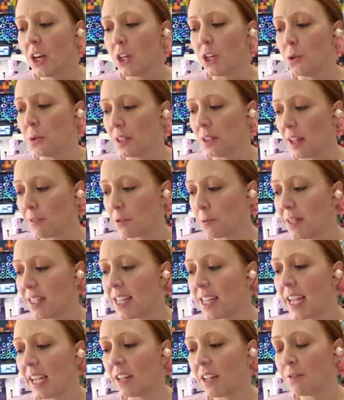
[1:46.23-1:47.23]
You will never be
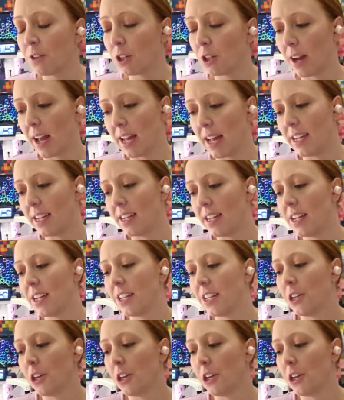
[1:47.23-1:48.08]
taken for granted.